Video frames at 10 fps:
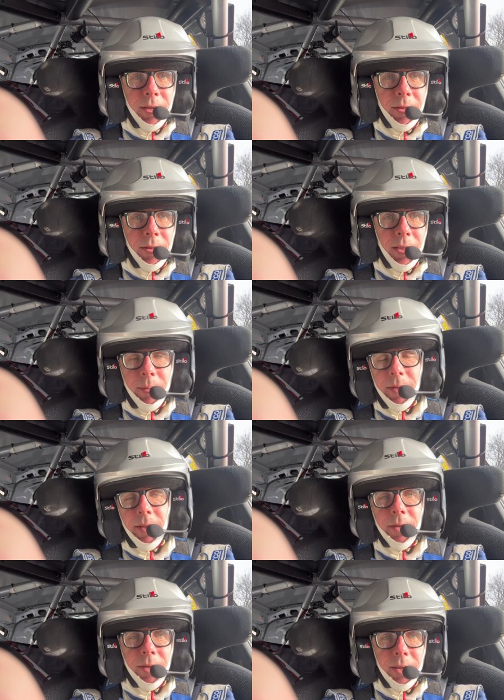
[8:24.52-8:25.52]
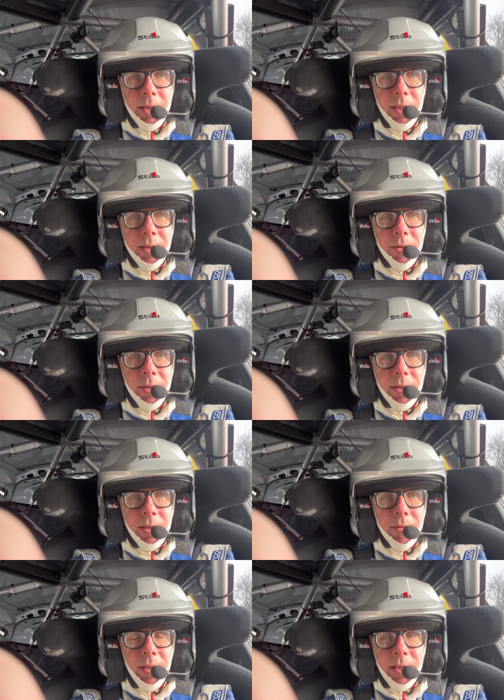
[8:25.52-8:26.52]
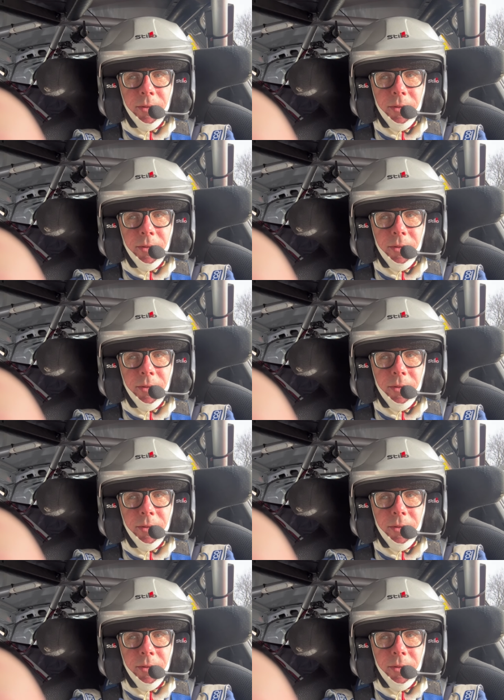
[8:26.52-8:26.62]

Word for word: go the other way around the circuit again, starting in the rally